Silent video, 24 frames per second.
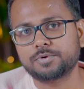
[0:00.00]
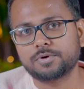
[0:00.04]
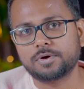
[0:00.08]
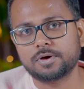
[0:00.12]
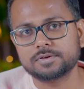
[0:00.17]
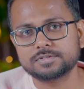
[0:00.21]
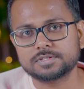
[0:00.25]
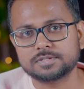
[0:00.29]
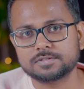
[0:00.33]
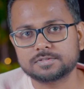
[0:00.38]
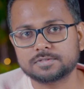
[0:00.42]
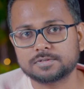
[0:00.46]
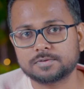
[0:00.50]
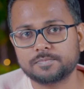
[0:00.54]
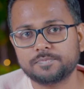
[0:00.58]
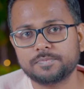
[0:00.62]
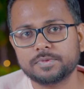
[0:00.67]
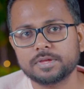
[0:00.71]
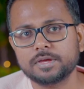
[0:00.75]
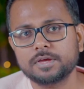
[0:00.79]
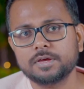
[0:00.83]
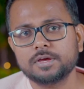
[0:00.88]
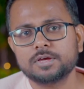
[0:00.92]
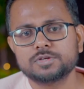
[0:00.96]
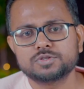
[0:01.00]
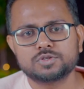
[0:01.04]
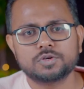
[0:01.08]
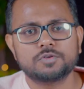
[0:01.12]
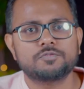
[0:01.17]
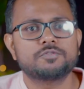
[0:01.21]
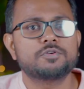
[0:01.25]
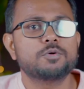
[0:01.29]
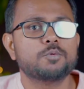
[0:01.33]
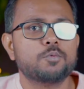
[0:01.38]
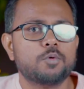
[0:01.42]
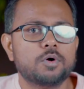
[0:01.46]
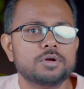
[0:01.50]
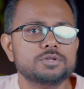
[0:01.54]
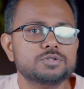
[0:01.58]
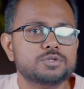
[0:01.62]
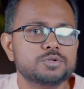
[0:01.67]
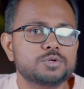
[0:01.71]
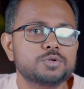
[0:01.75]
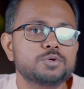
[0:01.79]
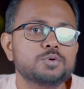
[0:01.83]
processor. So if you want to